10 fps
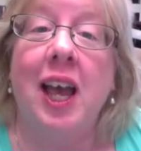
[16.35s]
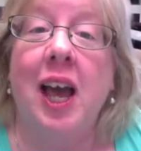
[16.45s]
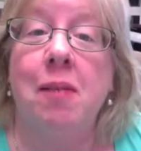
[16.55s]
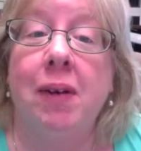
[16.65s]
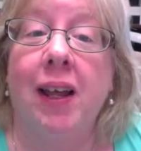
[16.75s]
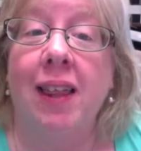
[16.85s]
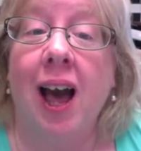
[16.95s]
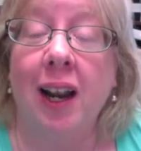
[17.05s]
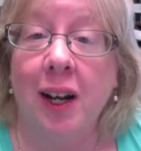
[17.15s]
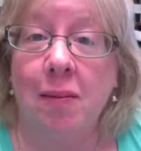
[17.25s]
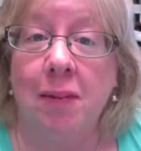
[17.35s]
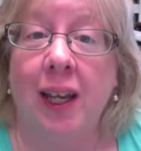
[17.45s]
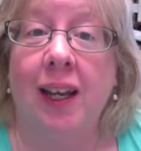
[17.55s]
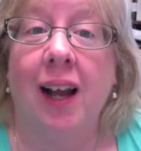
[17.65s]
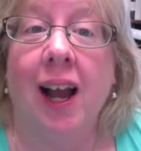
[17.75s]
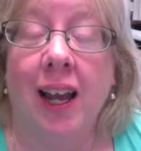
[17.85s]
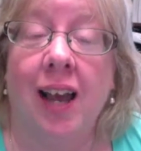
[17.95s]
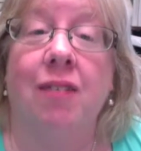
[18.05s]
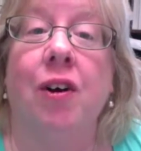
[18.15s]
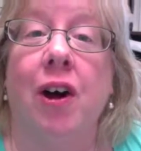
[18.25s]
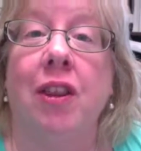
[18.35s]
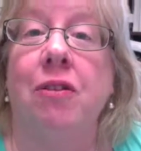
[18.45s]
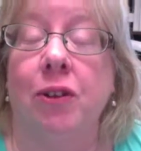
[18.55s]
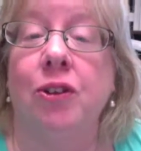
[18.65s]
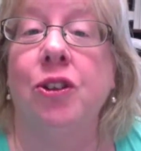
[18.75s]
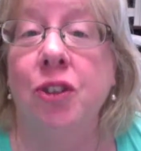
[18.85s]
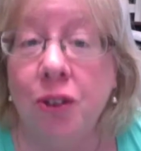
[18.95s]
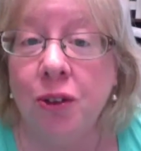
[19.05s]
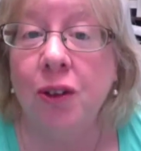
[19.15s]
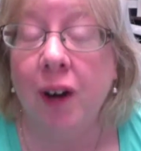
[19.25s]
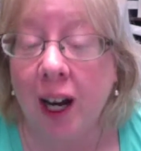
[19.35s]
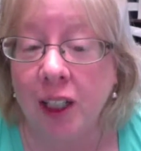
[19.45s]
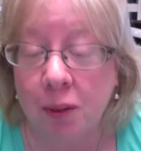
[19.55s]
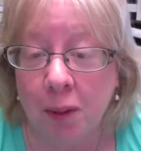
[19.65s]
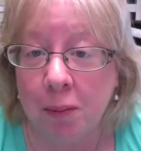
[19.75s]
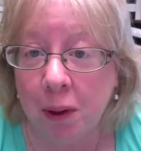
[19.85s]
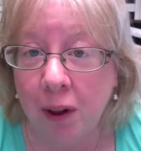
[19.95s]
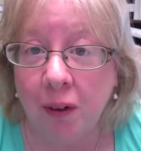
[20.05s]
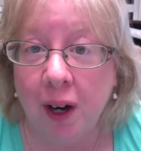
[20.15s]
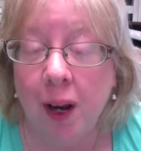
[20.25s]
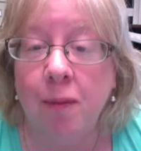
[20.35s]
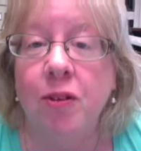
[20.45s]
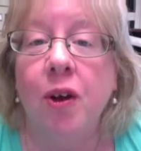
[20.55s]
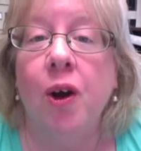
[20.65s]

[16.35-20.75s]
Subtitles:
And by that I mean I have gone through 2 graduate programs